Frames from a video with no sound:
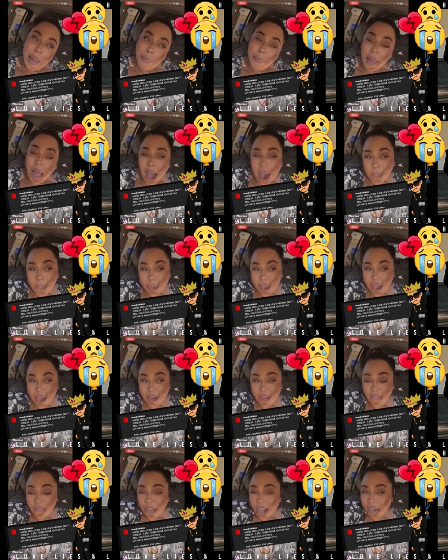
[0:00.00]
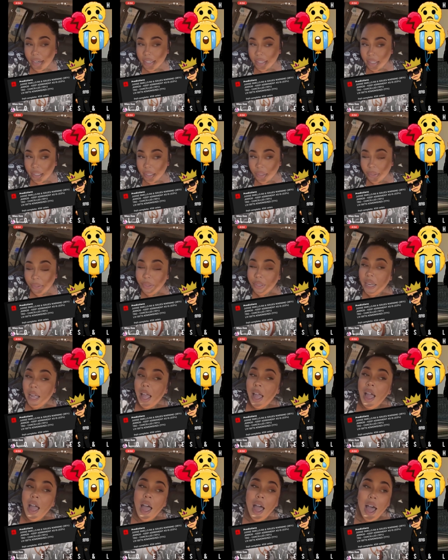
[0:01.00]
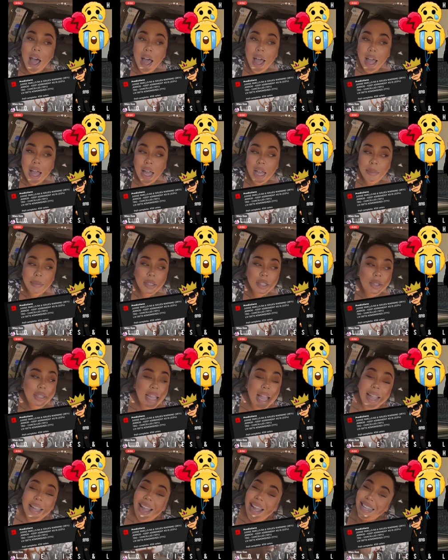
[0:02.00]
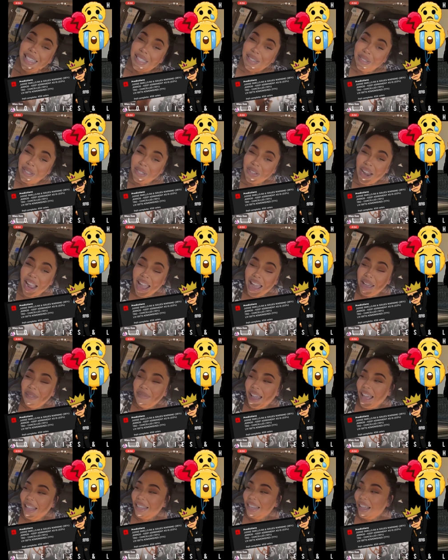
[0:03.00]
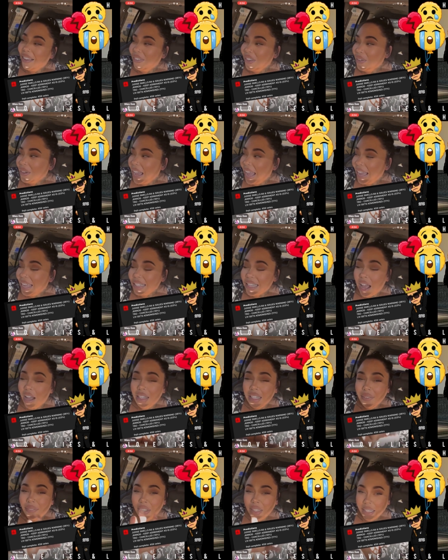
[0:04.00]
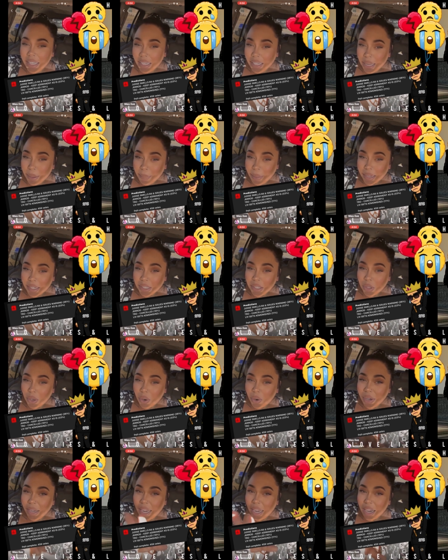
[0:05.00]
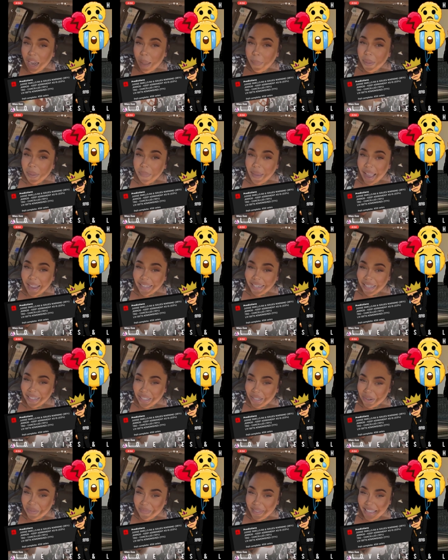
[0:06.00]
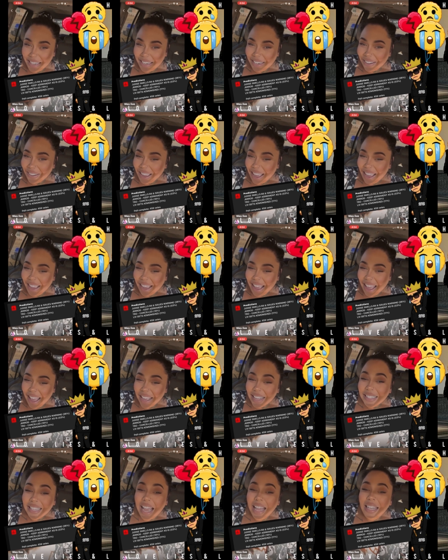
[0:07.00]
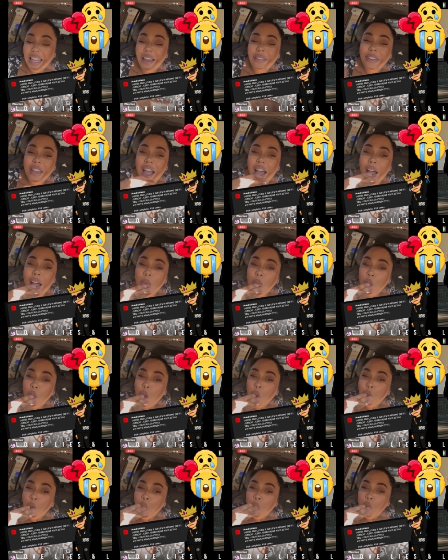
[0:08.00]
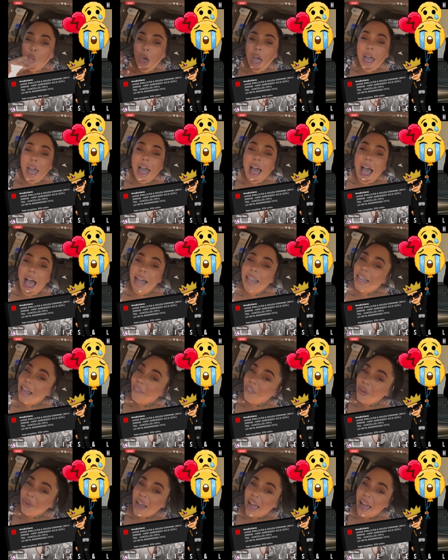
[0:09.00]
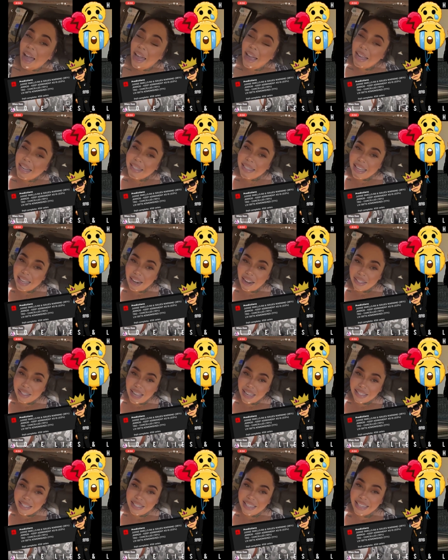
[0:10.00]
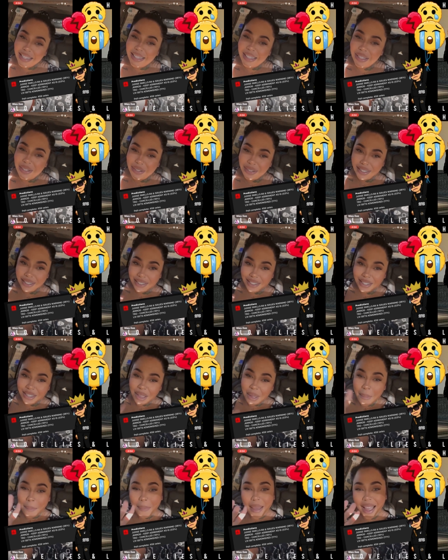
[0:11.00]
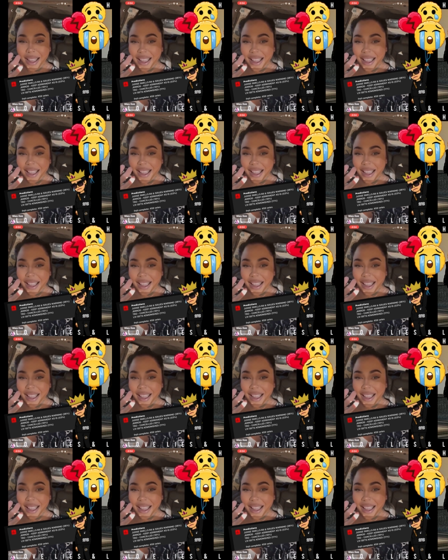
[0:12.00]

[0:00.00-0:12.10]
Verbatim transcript: popping very soon. Um, so yeah, guys, subscribe. I love you guys. I'll leave a link in my story and I'll be back in a little minute. Okay, guys? I love y'all. I love you guys and I'll talk to you guys soon. Bye,